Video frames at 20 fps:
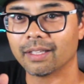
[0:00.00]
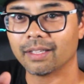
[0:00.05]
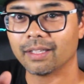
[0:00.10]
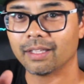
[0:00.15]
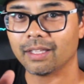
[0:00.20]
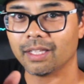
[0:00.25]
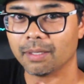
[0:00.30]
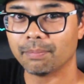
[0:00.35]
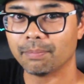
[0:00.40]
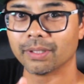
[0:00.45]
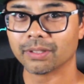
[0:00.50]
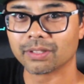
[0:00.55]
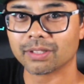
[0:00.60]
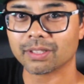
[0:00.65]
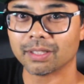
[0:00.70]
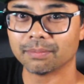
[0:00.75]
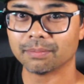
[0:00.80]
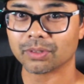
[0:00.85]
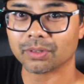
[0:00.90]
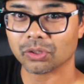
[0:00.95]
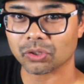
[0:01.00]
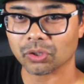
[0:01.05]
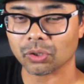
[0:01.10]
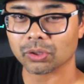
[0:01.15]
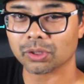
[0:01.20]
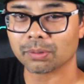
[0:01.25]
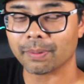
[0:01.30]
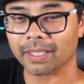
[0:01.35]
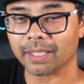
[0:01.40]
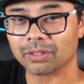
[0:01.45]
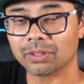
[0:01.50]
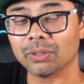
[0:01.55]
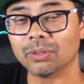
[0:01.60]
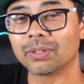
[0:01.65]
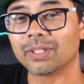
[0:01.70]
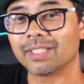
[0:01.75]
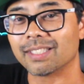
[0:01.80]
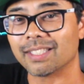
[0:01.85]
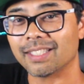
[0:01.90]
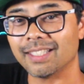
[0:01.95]
He builds them to show spec too,
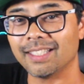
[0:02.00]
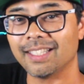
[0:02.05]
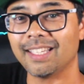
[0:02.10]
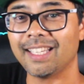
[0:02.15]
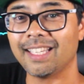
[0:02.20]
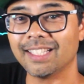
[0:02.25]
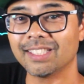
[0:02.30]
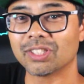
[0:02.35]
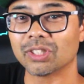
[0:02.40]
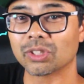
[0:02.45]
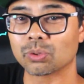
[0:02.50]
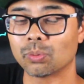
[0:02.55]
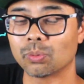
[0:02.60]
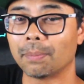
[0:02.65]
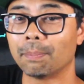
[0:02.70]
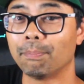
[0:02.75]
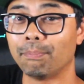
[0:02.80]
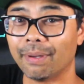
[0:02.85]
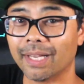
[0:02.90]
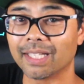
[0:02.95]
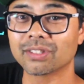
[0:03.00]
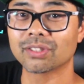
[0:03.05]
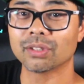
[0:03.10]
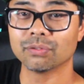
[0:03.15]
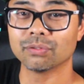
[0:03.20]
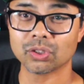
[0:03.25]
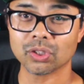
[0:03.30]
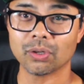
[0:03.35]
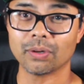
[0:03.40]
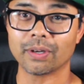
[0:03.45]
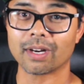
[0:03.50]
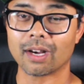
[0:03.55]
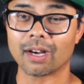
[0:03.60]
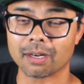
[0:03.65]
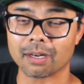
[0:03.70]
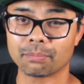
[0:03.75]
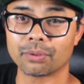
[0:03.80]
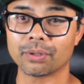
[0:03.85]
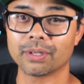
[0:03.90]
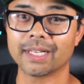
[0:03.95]
because he just won best of show at
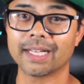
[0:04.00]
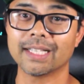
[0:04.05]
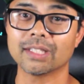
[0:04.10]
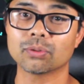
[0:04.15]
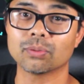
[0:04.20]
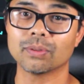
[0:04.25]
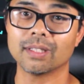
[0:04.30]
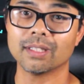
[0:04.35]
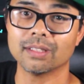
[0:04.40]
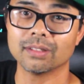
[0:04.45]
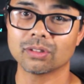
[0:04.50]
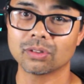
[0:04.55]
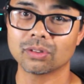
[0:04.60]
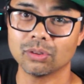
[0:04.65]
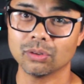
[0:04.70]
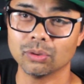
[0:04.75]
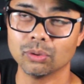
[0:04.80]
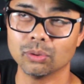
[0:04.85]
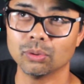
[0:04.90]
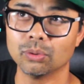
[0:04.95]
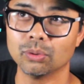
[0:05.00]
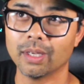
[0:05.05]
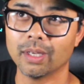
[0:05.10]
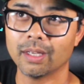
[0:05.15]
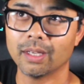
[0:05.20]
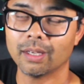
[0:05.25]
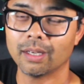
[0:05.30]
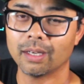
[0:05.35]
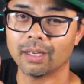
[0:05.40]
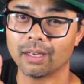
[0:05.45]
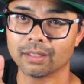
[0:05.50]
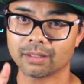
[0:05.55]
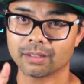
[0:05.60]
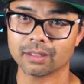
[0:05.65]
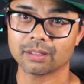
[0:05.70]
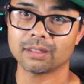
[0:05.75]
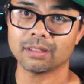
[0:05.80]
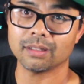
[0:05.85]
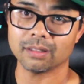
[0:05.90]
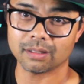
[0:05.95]
Hasport Nights with his
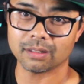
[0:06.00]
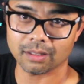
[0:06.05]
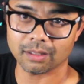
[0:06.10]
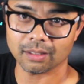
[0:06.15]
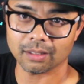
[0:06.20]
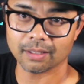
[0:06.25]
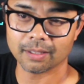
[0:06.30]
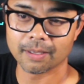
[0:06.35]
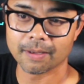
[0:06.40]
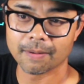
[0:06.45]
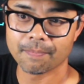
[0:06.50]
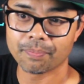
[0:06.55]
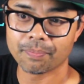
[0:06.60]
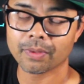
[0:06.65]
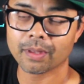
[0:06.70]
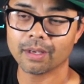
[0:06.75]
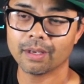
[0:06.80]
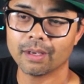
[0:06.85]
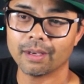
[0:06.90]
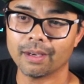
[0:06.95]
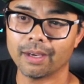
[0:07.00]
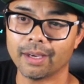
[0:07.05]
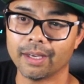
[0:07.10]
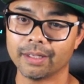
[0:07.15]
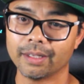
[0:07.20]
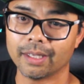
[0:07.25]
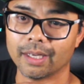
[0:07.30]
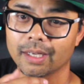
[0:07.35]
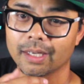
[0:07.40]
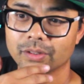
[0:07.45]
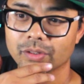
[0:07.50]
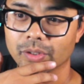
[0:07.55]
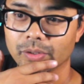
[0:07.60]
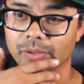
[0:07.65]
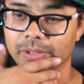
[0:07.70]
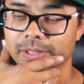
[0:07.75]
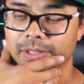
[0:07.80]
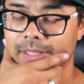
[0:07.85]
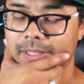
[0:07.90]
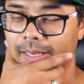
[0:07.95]
260Z, and so
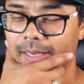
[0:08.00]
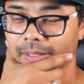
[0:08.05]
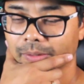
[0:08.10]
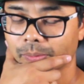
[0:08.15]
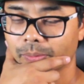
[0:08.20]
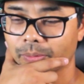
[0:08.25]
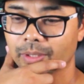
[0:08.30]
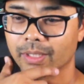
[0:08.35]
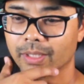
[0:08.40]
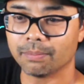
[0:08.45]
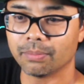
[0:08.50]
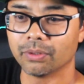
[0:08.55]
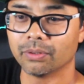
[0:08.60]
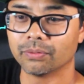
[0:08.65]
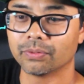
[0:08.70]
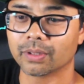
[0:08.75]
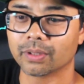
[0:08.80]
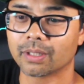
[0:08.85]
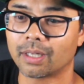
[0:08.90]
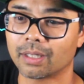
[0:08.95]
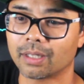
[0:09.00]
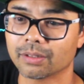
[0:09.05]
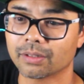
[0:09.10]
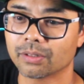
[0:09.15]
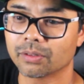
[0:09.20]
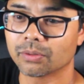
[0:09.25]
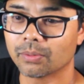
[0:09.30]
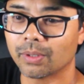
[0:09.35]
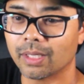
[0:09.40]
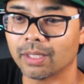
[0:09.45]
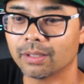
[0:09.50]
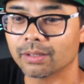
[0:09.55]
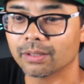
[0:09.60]
he's got really beautiful cars as well.